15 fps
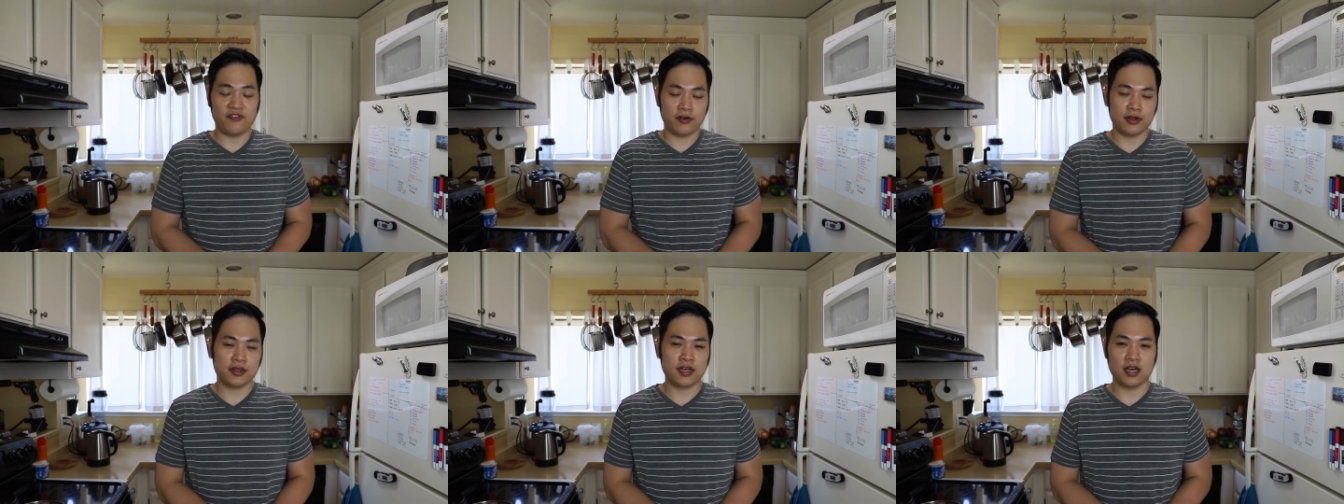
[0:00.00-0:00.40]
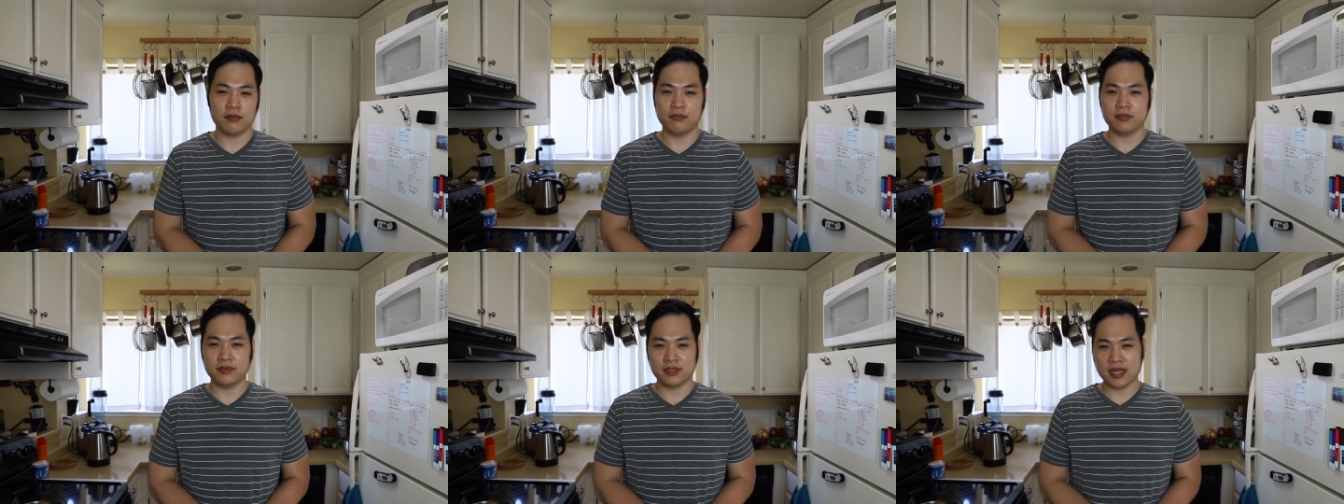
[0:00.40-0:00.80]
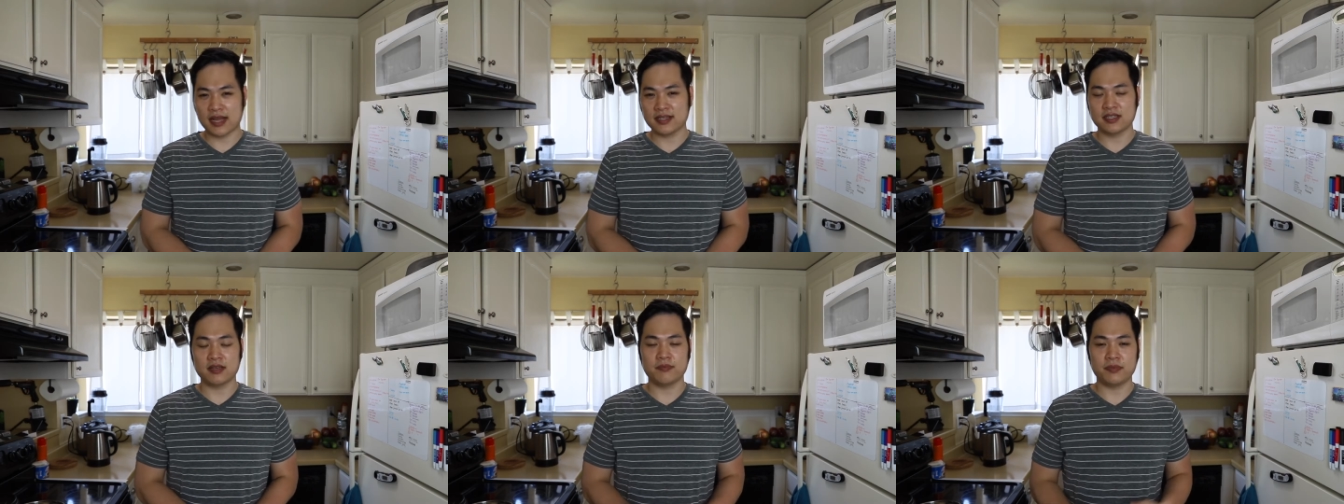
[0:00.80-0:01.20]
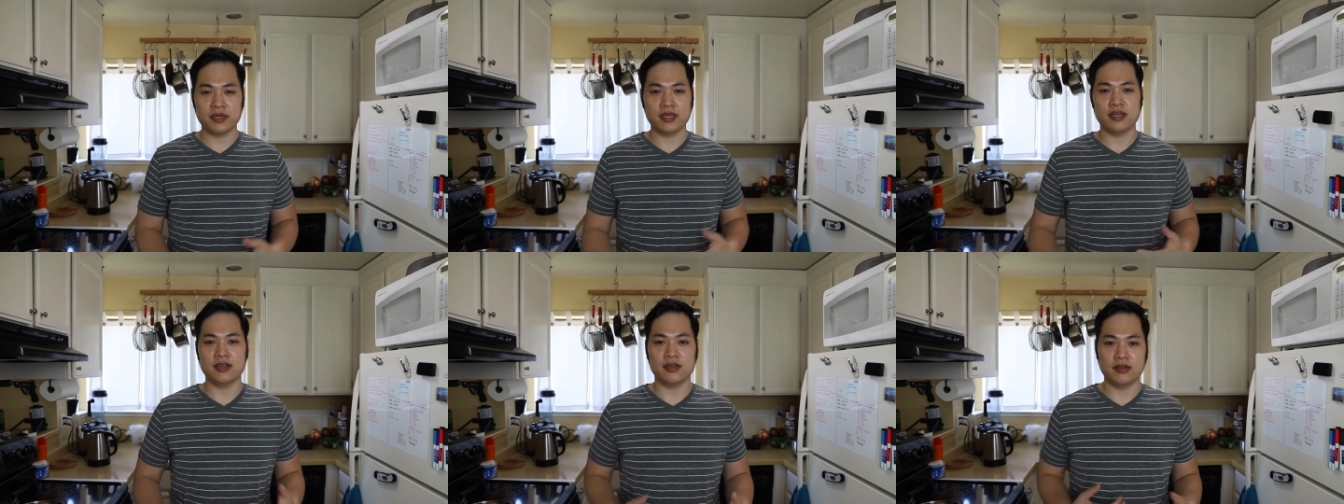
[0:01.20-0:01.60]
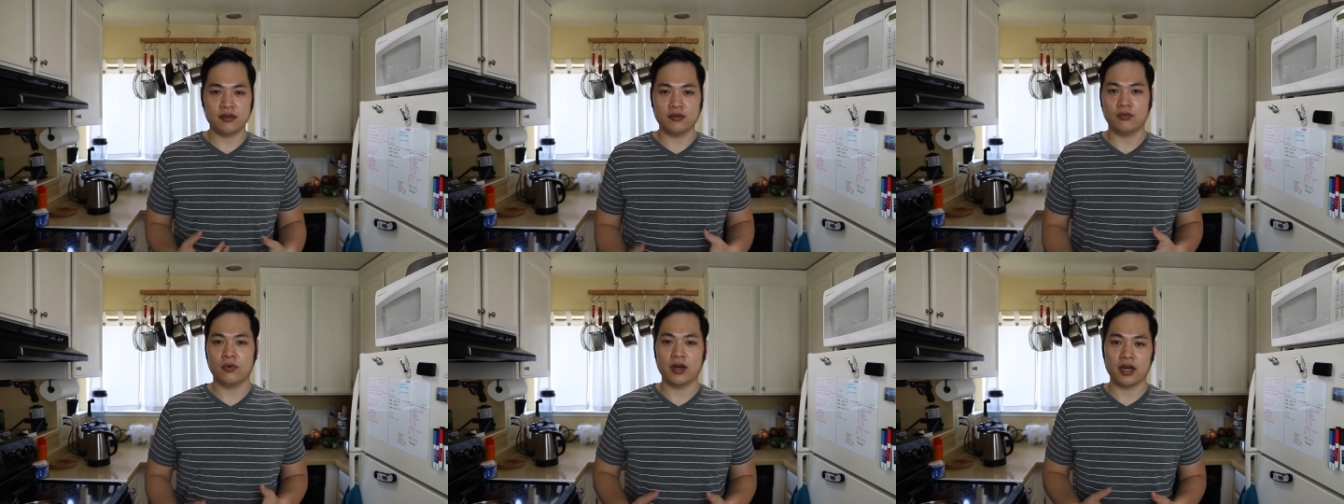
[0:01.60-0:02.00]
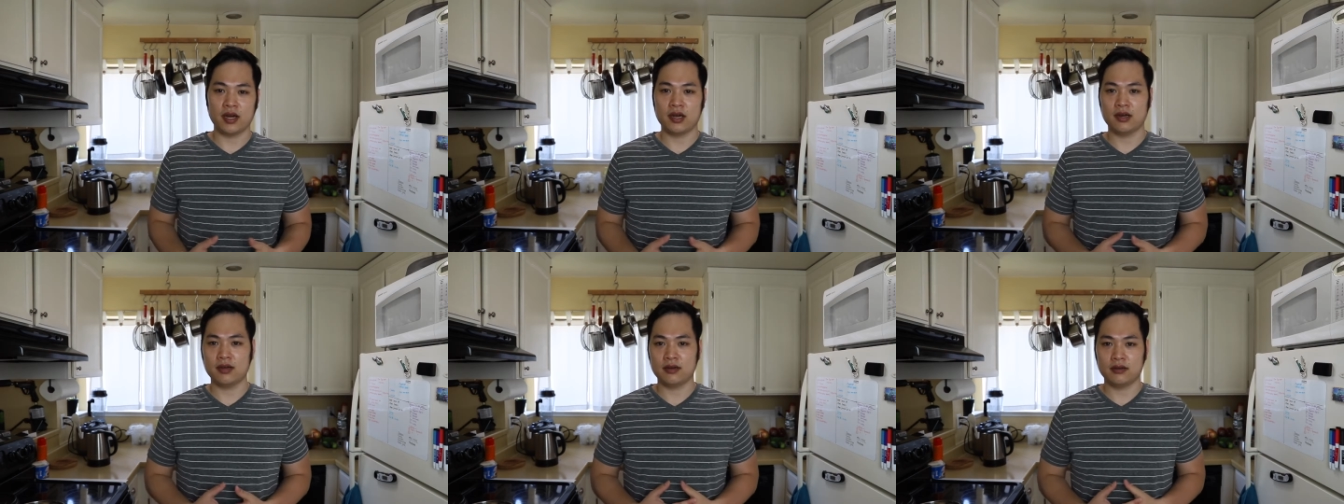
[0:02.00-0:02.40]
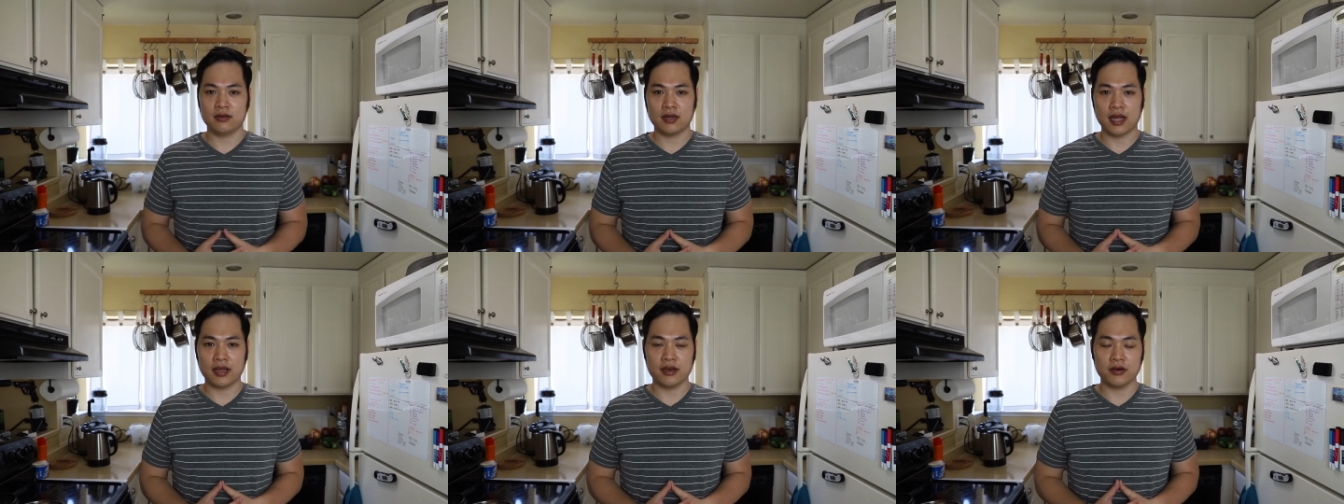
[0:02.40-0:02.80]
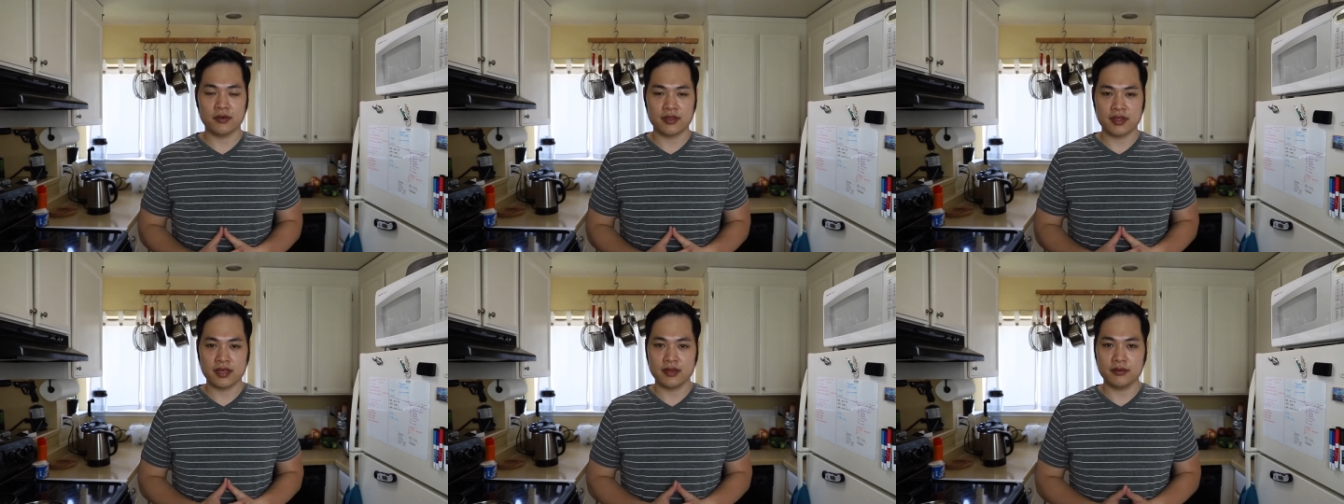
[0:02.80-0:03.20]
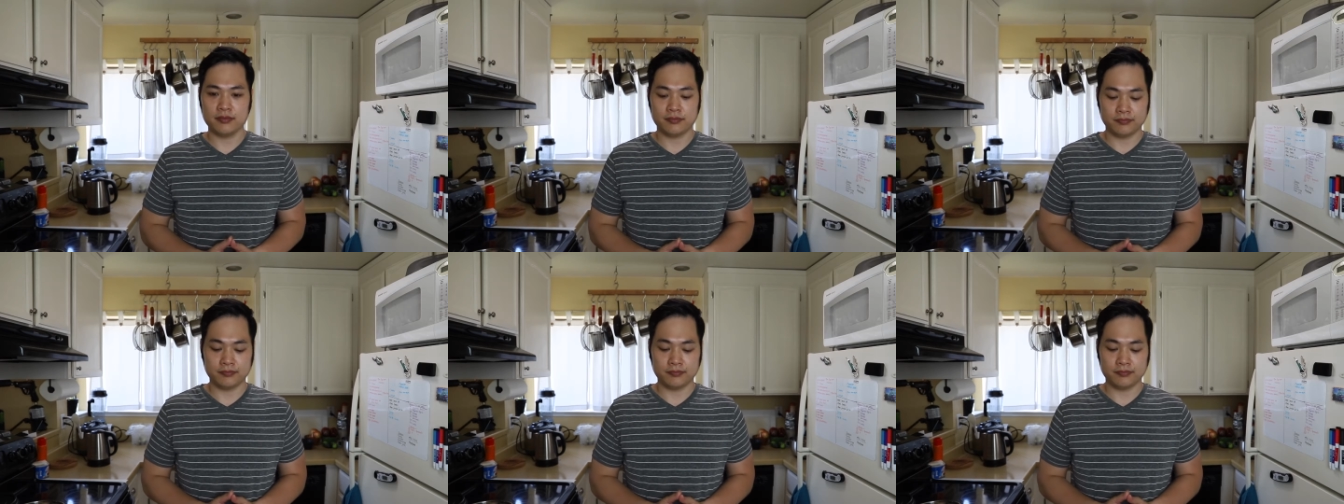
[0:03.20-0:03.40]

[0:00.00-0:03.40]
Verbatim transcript: fourth cup tends to be where I go with it.